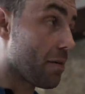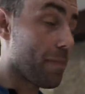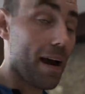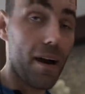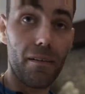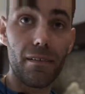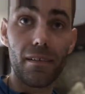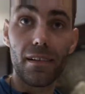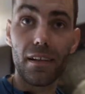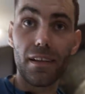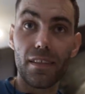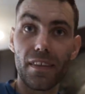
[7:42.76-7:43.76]

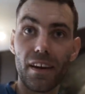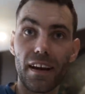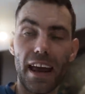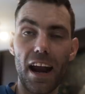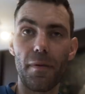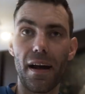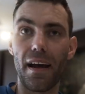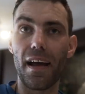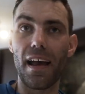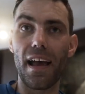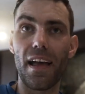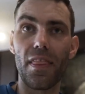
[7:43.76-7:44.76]
about, they don't care about
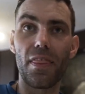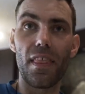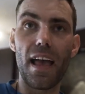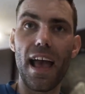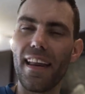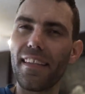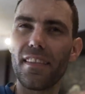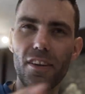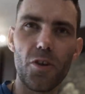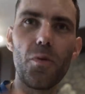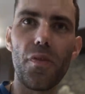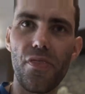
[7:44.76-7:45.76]
anything
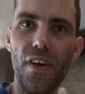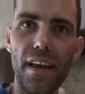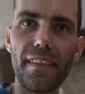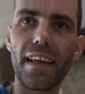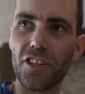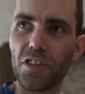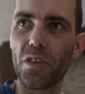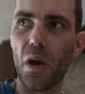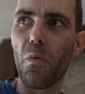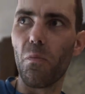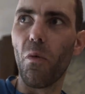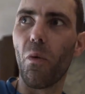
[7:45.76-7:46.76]
that you would think. They're just
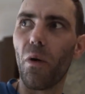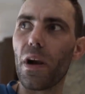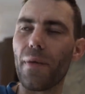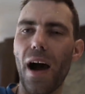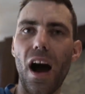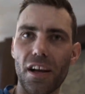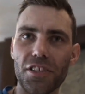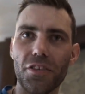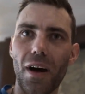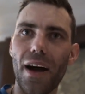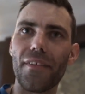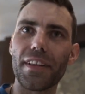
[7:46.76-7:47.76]
they're more worried about us
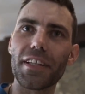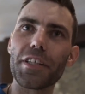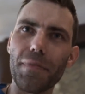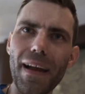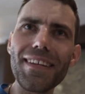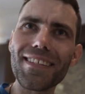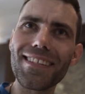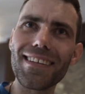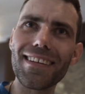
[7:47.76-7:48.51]
not having the space.